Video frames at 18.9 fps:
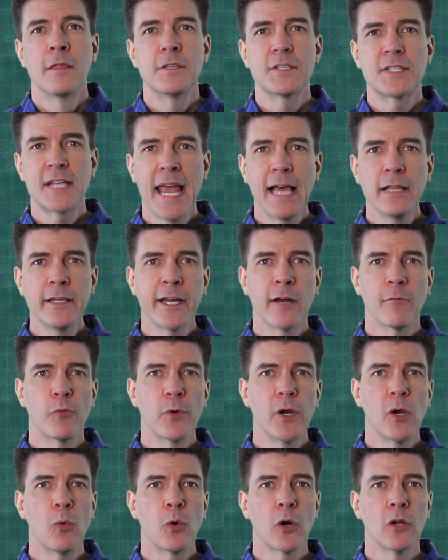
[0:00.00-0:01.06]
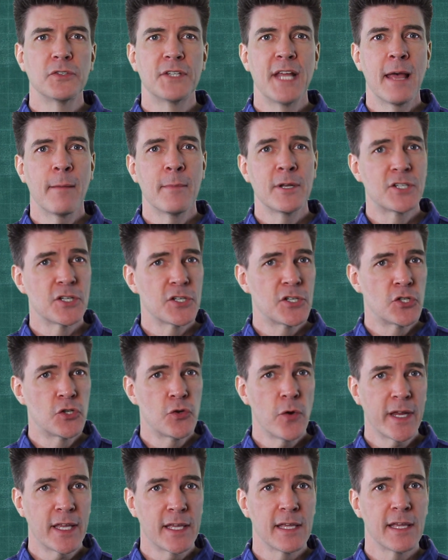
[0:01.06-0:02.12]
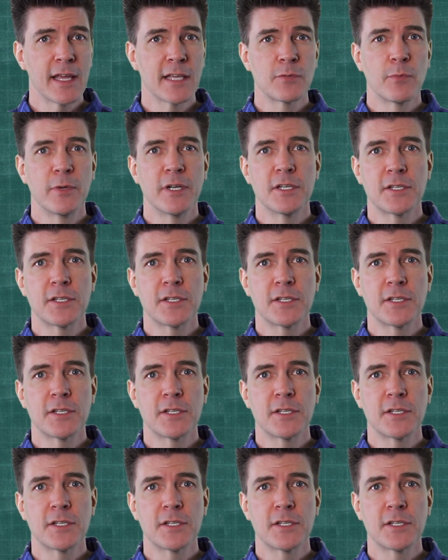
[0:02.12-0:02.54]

The scaling of real-world damage is tricky, as we